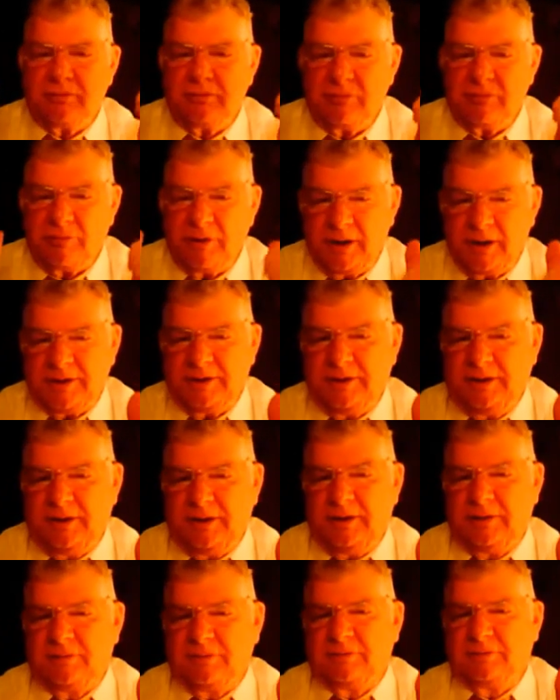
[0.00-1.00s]
right
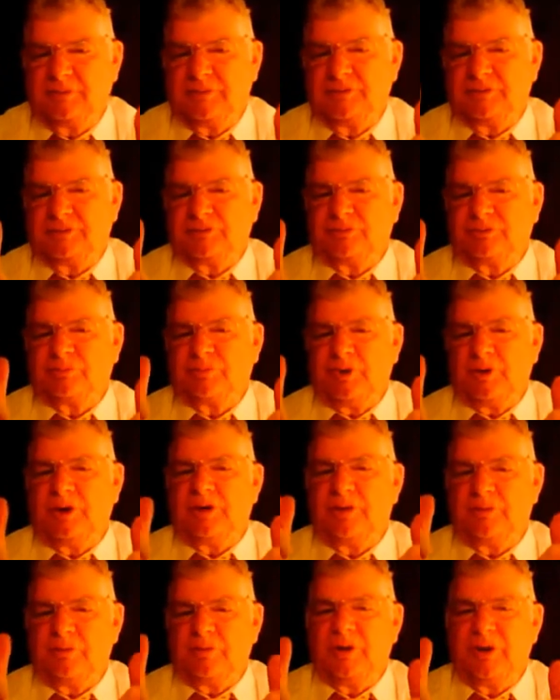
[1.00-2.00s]
now. This is what
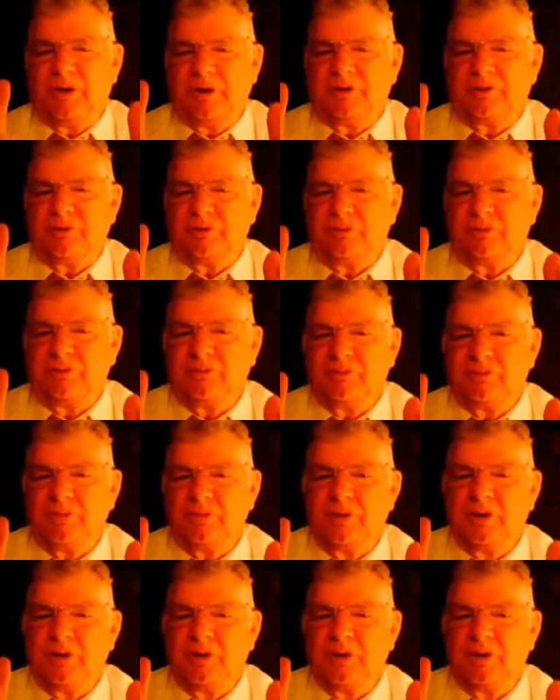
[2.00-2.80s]
I know how to do.